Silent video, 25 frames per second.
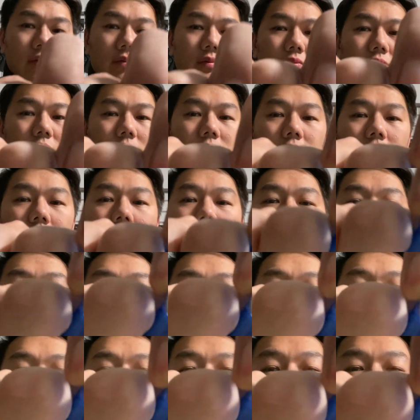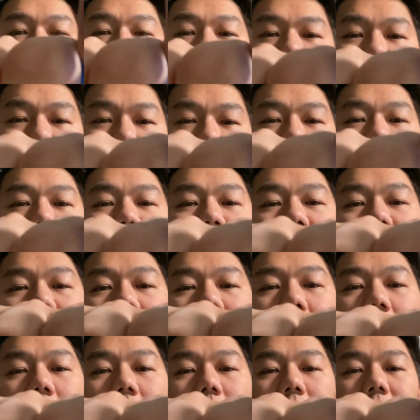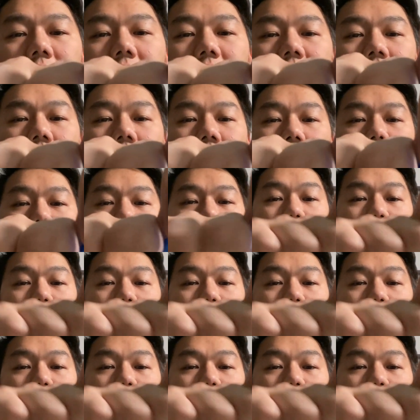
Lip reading: will make sure that it catches all the